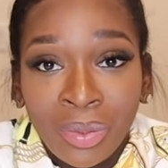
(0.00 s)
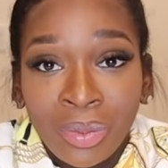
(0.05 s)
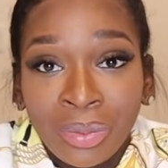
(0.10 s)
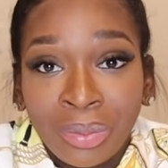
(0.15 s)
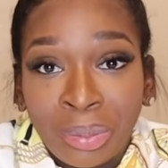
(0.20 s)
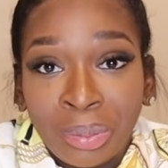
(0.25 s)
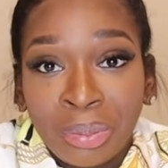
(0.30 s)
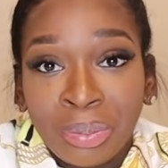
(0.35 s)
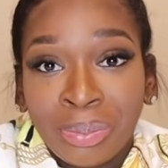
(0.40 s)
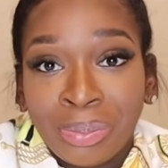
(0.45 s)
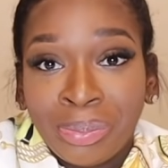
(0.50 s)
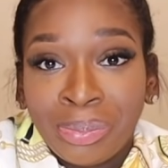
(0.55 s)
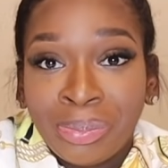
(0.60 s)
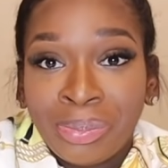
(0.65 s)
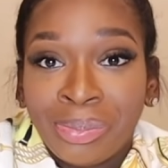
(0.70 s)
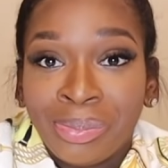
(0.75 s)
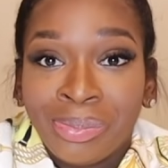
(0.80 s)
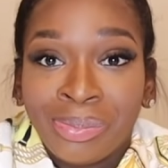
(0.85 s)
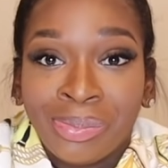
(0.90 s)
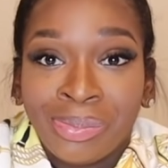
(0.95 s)

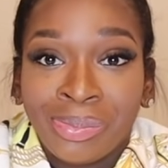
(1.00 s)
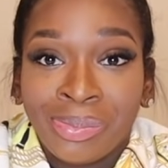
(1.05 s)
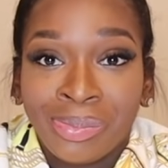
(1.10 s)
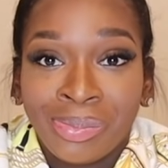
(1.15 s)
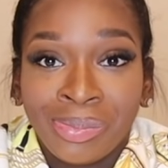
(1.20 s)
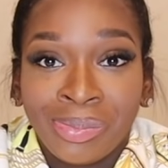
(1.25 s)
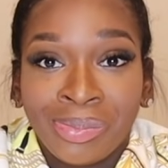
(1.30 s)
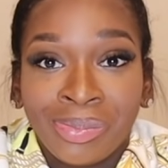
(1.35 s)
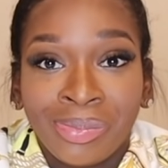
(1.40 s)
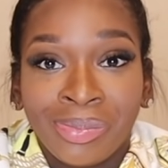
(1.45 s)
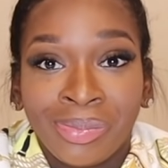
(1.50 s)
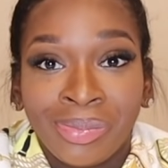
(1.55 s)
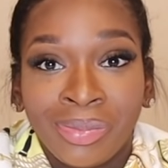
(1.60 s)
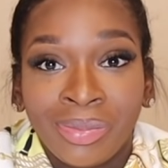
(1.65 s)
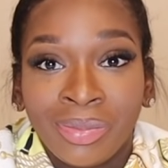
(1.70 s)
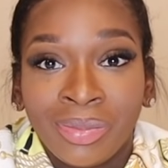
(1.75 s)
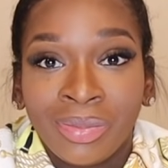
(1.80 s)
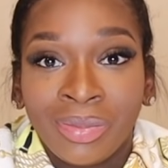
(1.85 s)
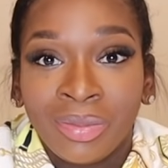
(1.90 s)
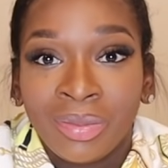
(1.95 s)

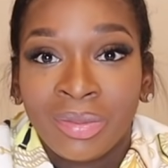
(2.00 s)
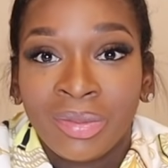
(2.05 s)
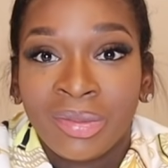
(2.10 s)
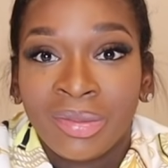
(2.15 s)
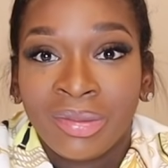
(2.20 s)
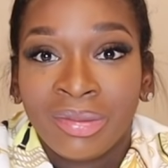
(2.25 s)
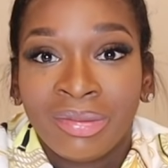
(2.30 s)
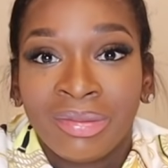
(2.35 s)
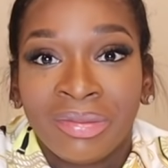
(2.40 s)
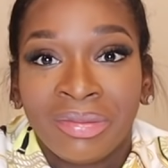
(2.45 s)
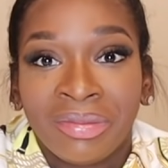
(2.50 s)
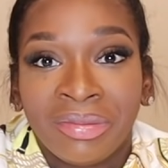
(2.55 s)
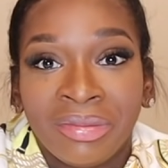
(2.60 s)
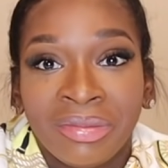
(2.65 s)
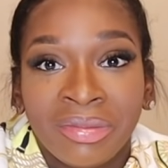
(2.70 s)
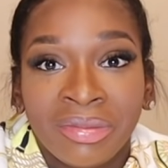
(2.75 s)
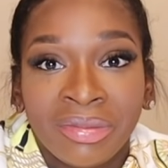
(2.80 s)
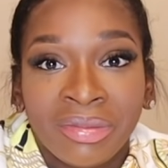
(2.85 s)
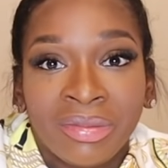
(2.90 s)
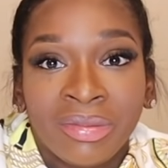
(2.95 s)

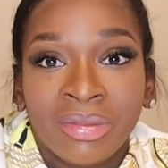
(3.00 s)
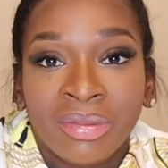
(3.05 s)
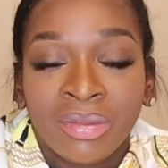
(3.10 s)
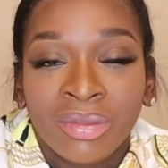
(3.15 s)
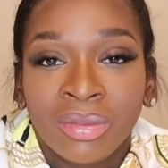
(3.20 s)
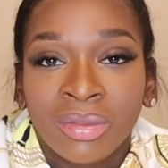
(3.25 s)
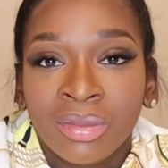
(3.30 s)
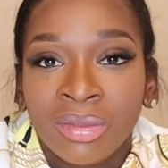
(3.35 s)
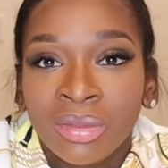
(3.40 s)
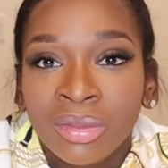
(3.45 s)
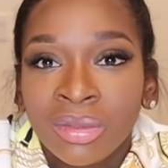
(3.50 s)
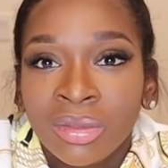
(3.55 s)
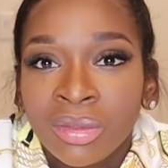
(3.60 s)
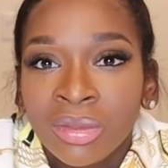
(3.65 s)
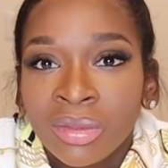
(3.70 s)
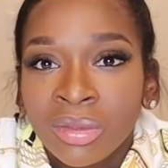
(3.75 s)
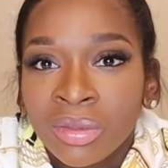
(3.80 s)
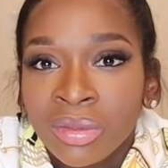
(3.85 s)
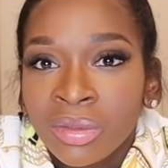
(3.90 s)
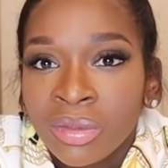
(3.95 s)

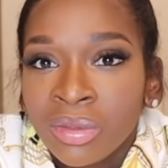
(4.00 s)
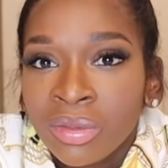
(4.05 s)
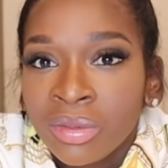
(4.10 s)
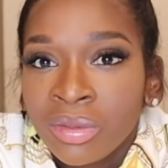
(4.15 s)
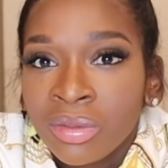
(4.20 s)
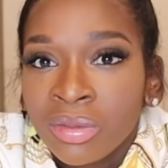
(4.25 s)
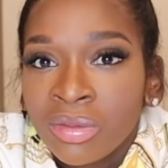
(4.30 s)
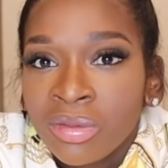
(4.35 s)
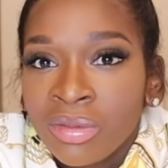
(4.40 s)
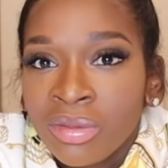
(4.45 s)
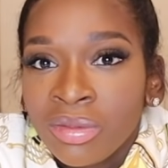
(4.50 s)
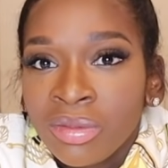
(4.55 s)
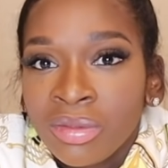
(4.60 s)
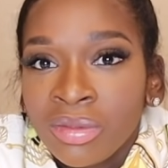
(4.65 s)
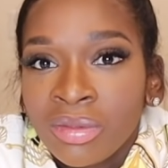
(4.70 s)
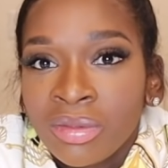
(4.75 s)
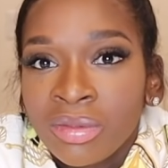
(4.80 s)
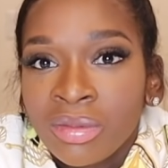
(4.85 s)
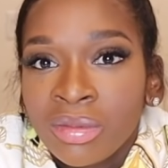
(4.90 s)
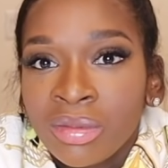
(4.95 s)

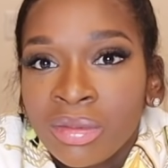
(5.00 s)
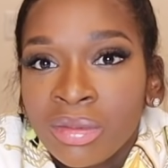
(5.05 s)
This person isn't speaking.